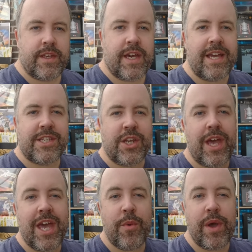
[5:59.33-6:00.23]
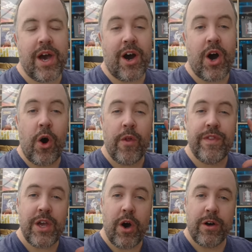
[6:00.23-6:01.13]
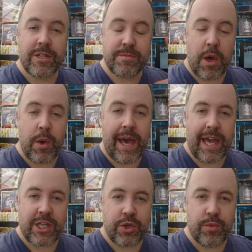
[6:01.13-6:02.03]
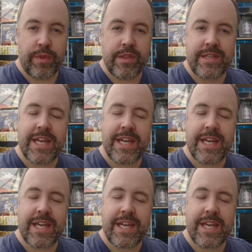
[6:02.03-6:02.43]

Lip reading: Okay, so here we are on the Osmo Action, on the